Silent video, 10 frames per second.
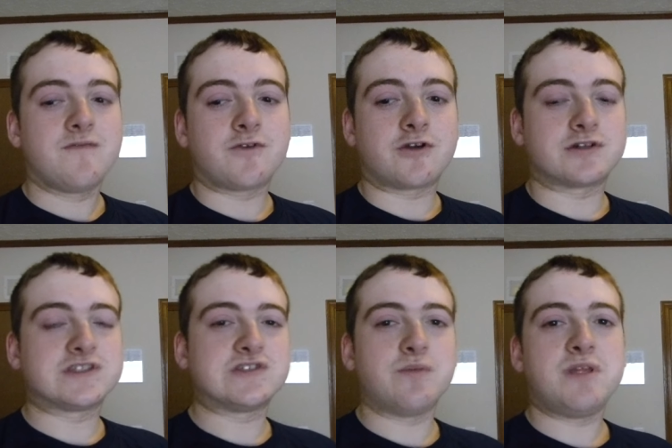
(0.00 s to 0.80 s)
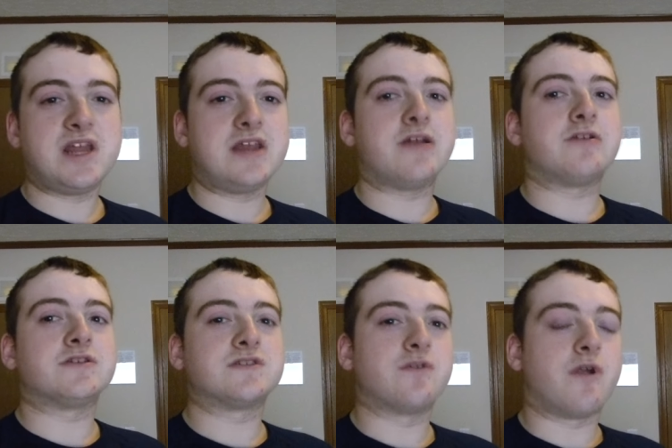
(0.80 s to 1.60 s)
For so many
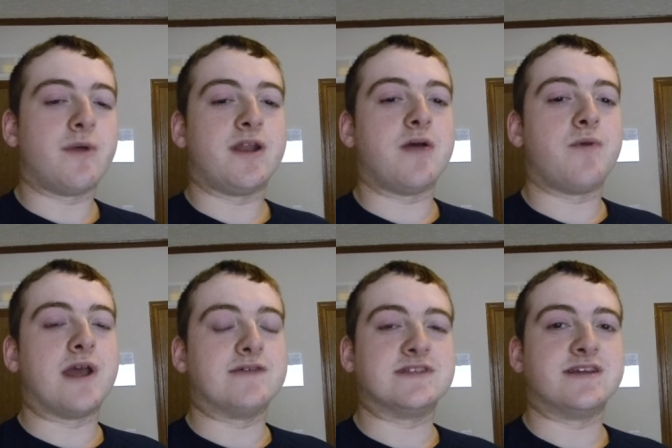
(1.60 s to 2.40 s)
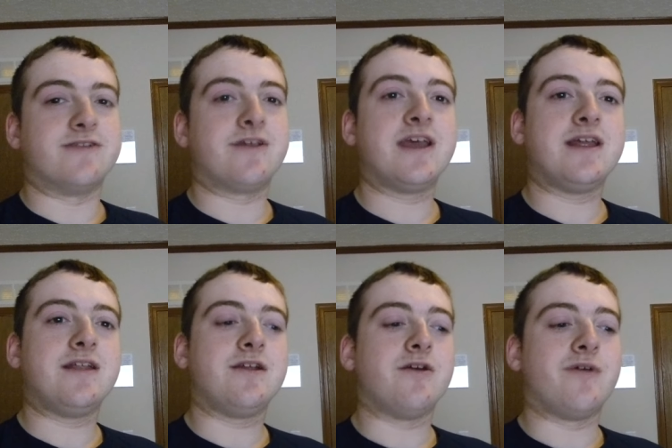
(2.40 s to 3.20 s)
years growing up when I was a little kid,
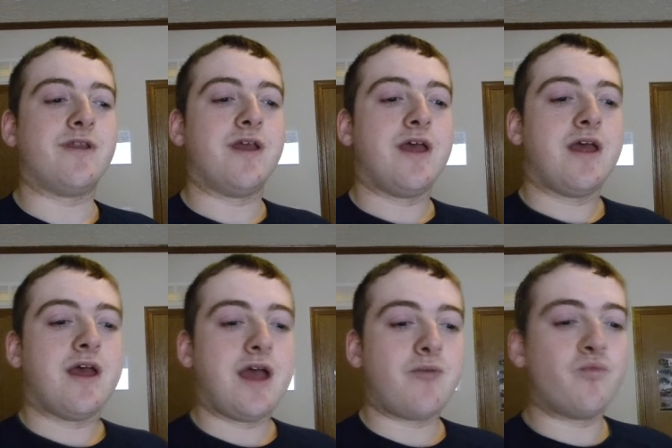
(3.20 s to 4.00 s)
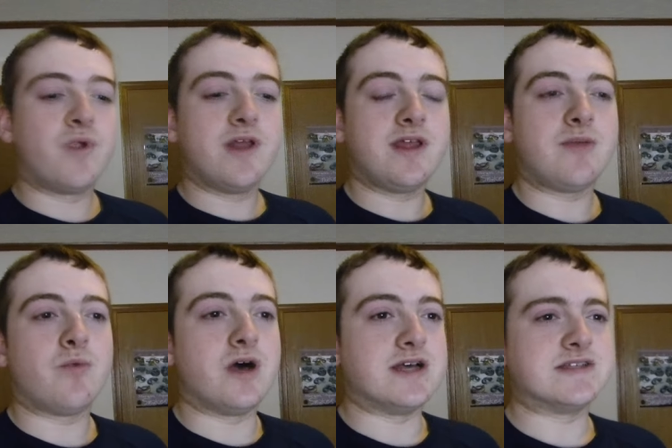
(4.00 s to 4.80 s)
you know, and I
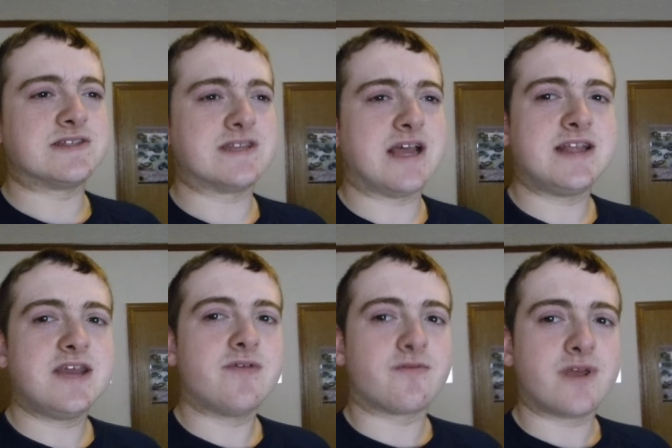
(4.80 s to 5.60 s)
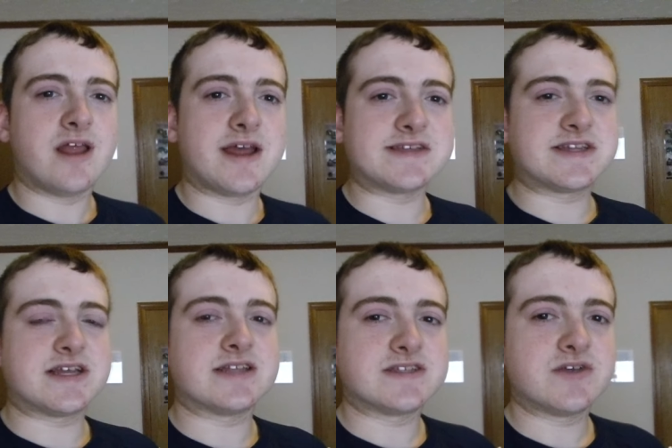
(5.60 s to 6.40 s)
didn't even realize it
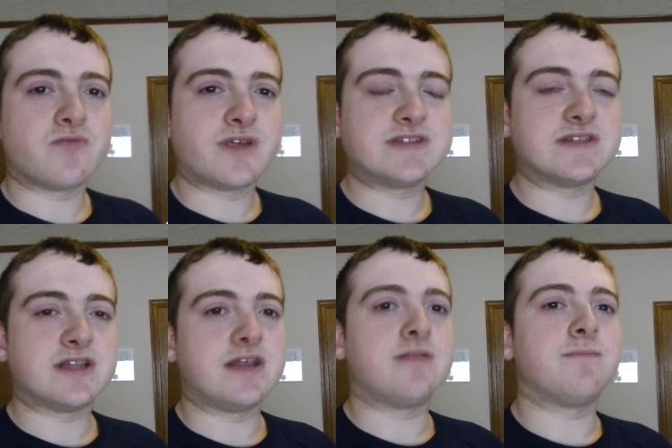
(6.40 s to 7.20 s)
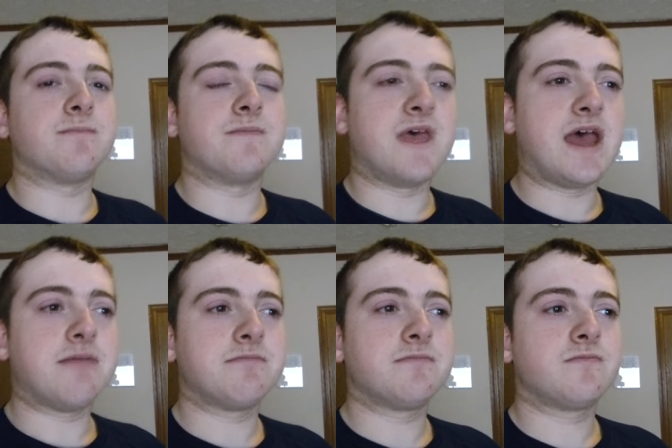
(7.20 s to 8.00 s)
until recently that